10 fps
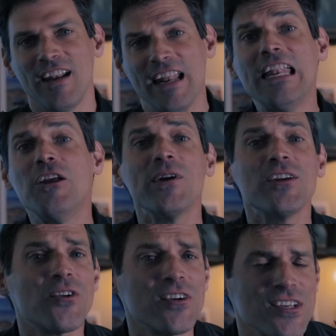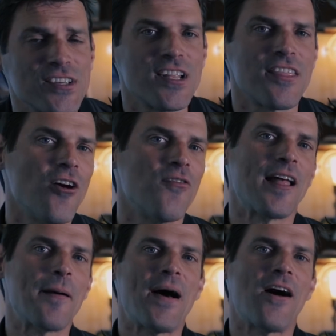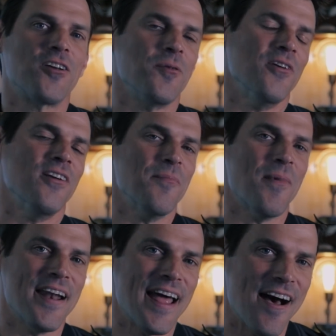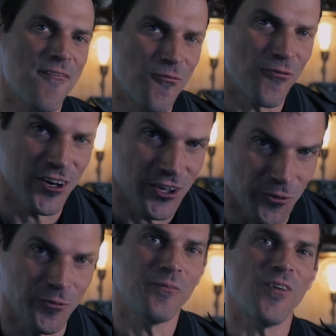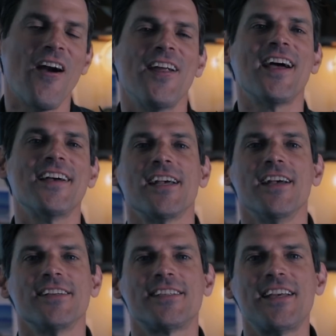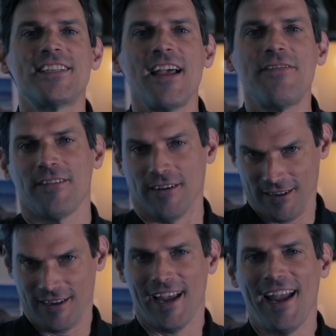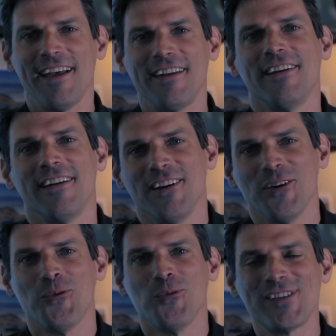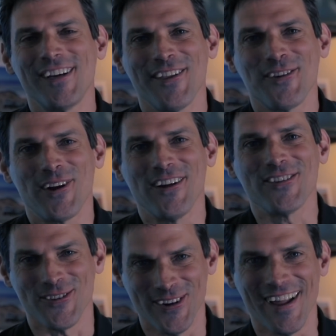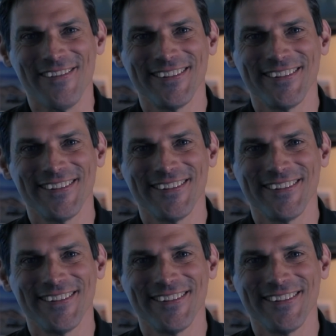and any resources that the Overland Bound community might have for you. All right, you guys, stay safe, and we'll see you on the trail soon enough.